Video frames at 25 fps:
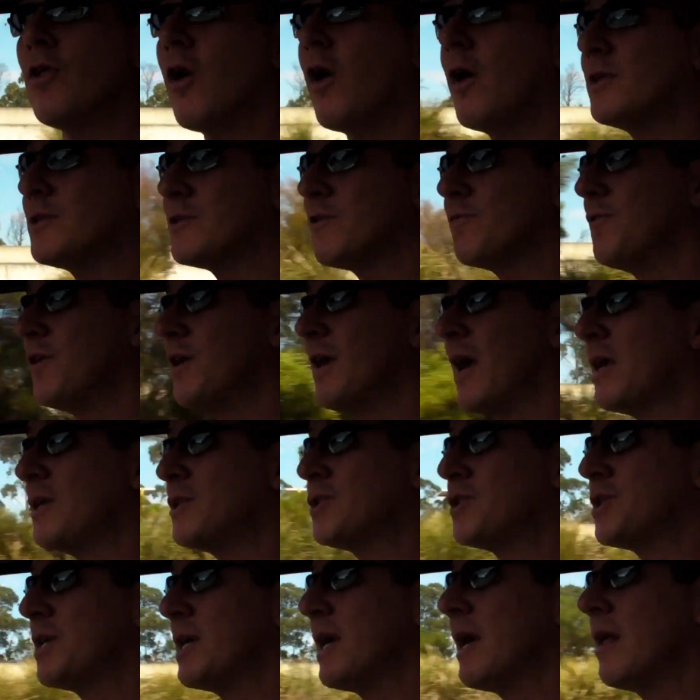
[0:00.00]
lines of
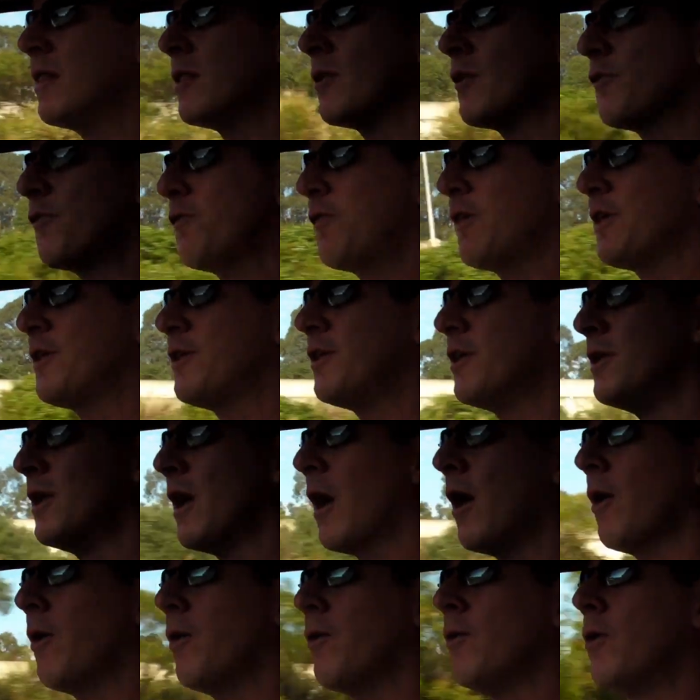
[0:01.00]
VHDL and think you
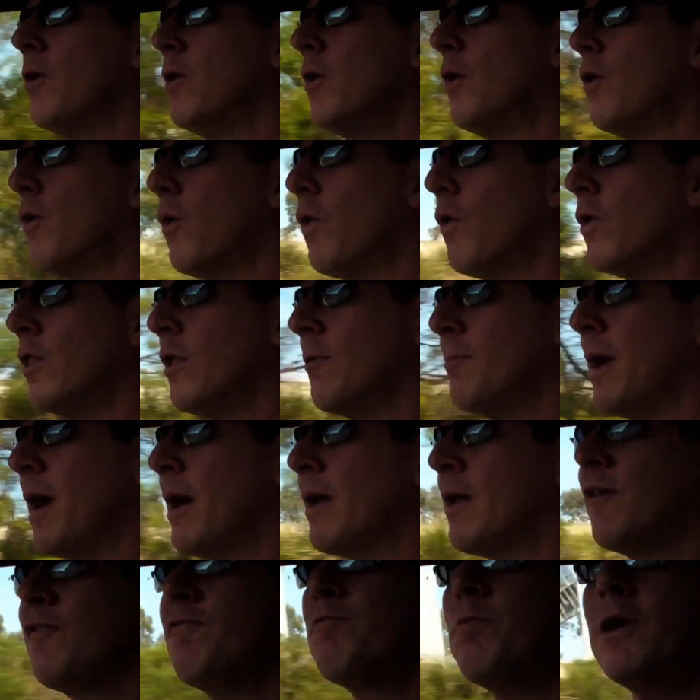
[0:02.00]
know all
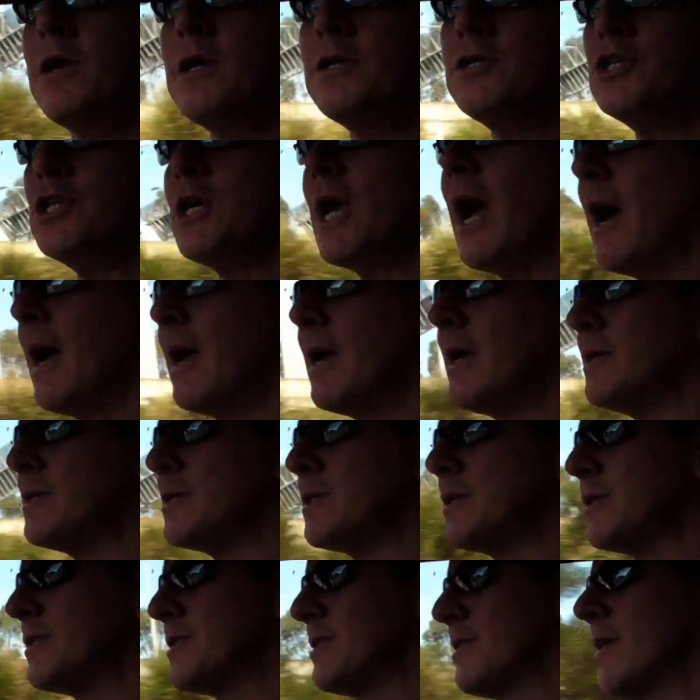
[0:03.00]
about
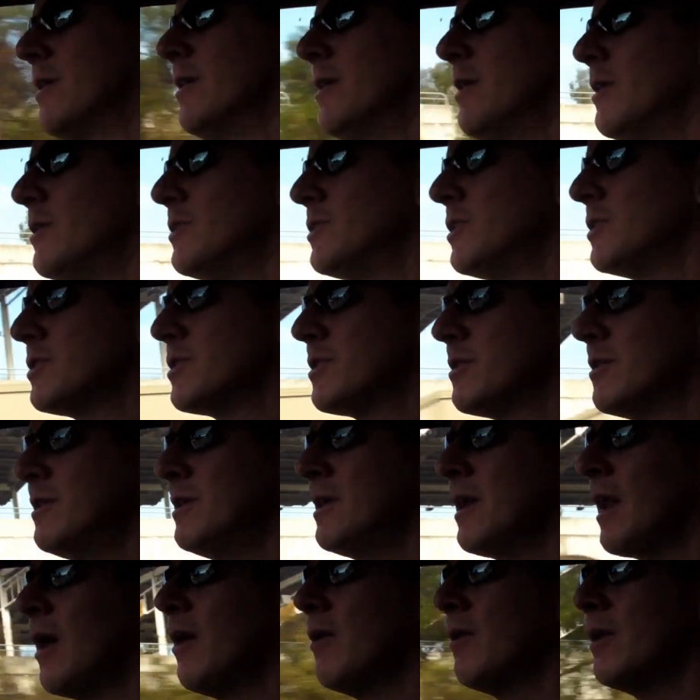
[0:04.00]
FPGAs. It's just,
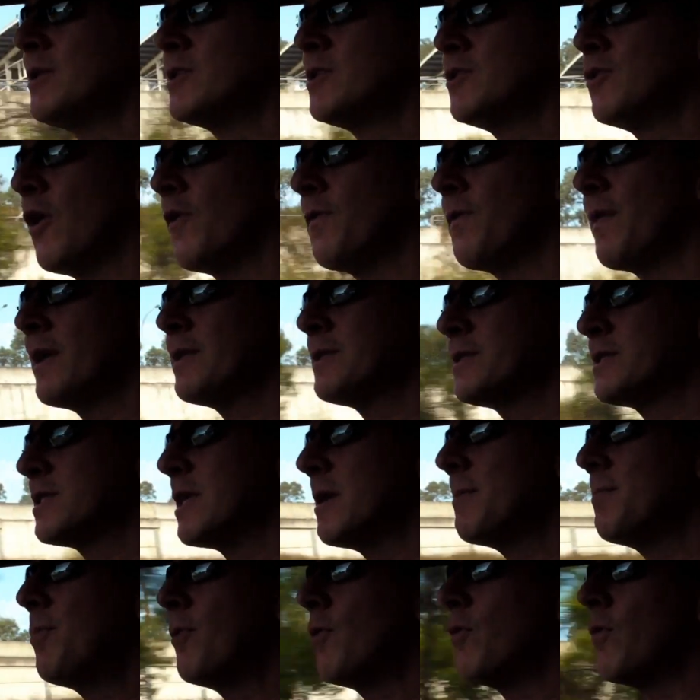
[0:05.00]
you know, it's not that
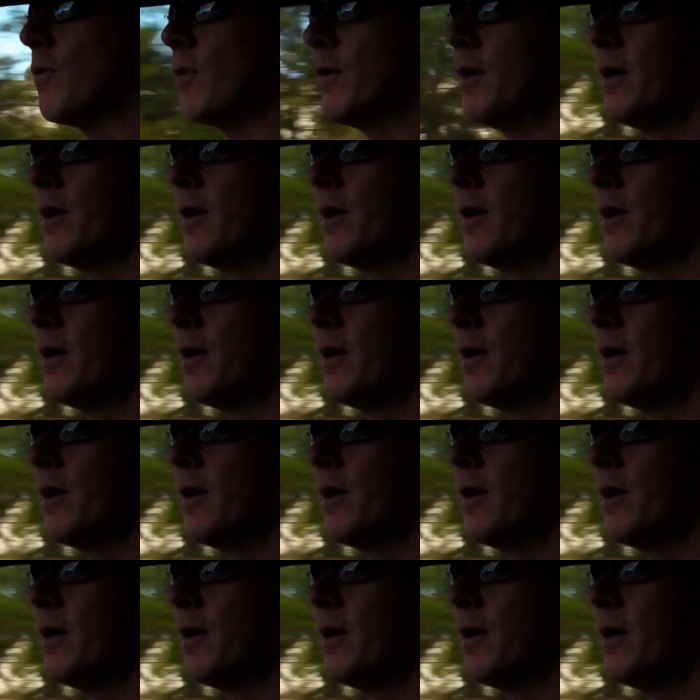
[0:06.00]
simple.